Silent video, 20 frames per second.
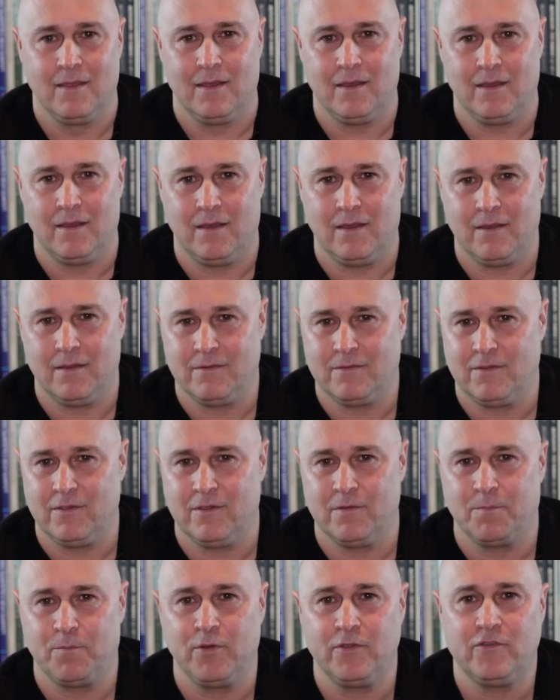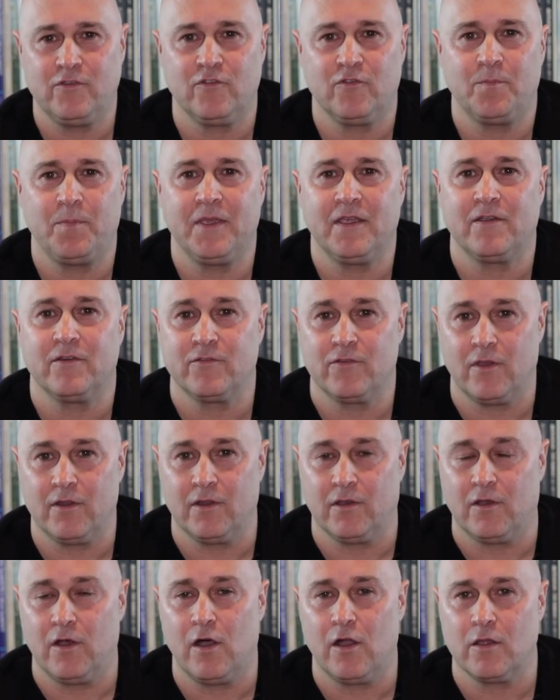Do you put your speakers on
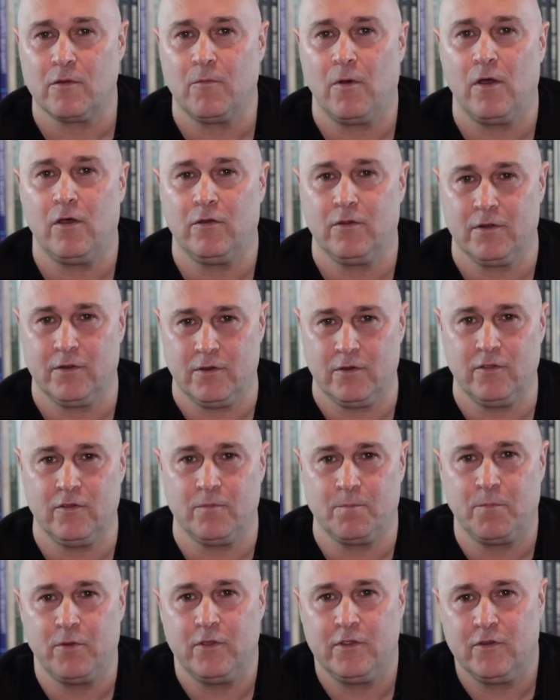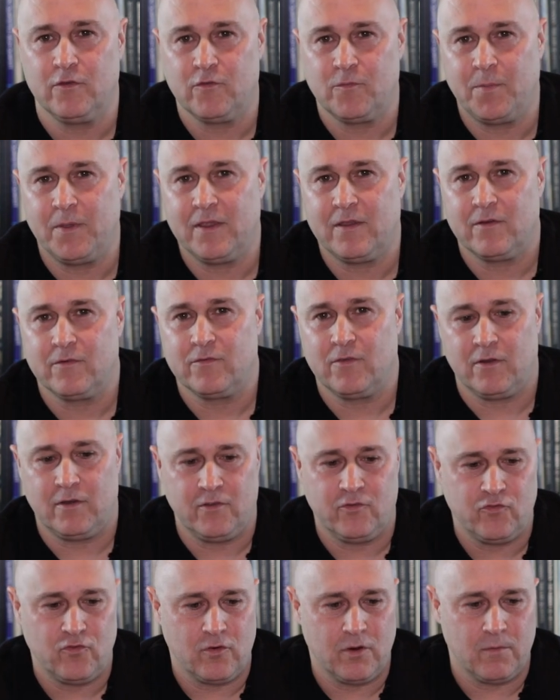the long wall or do you put your speakers on
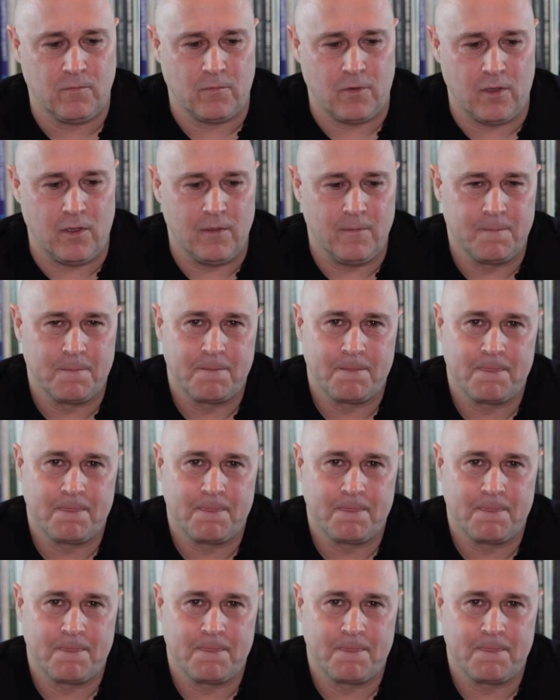the short wall?